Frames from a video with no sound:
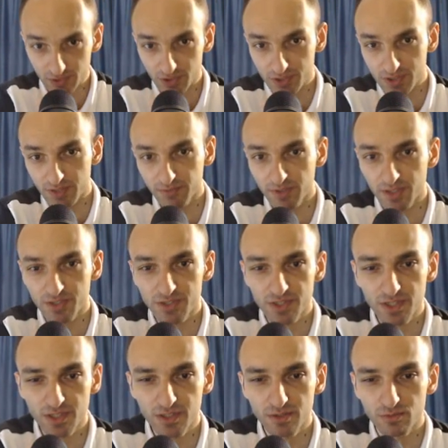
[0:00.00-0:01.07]
Just f takes
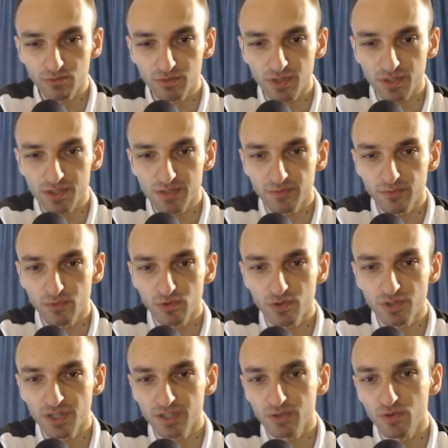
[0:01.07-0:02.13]
c, rook takes
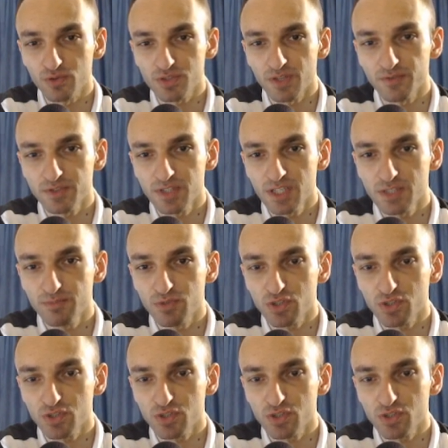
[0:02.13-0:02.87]
e4, knight goes f6,